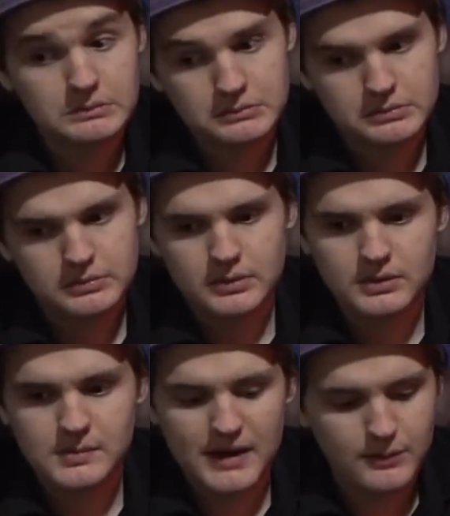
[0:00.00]

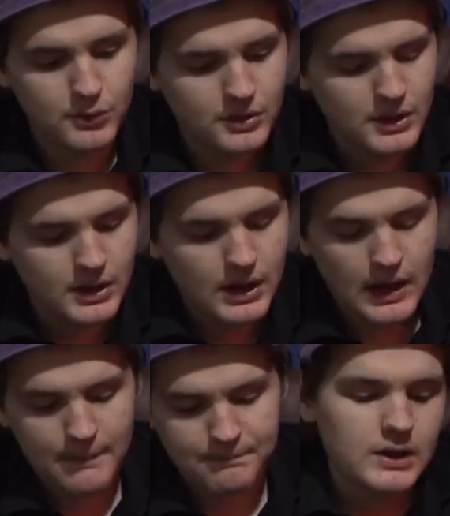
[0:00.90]
Debatable.
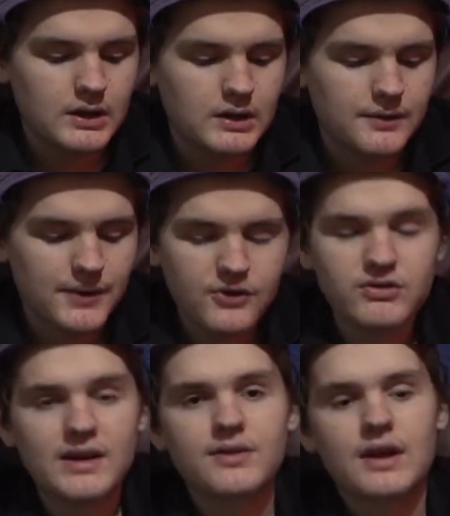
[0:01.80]
The
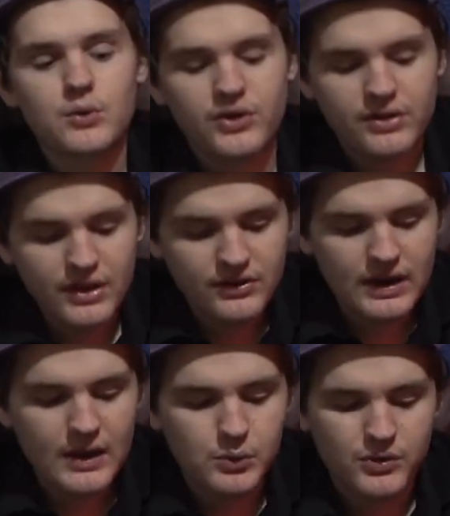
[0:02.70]
frustrating thing was that this
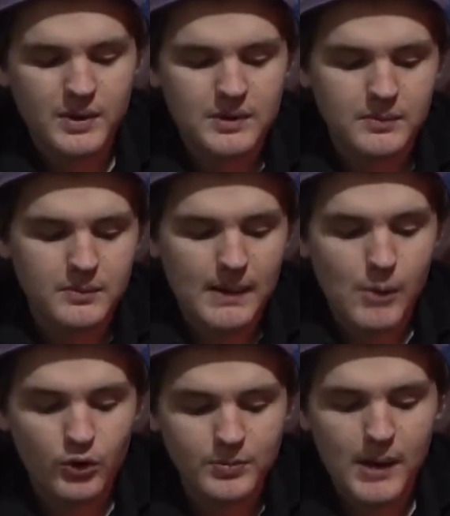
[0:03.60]
again was one of my
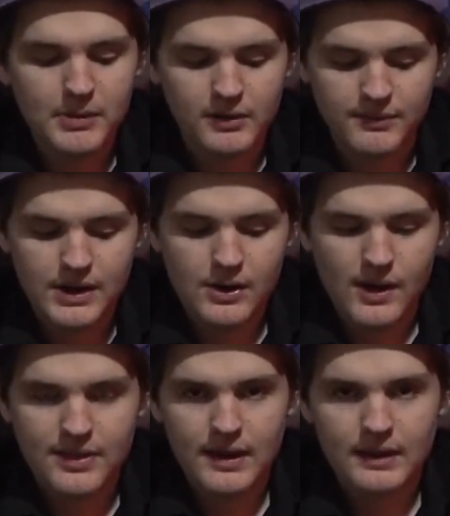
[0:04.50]
most popular video,
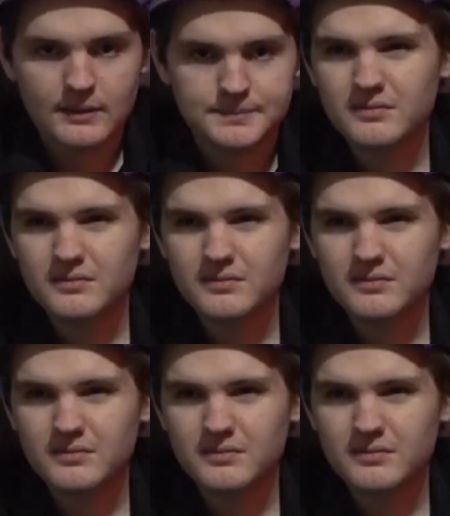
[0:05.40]
I think.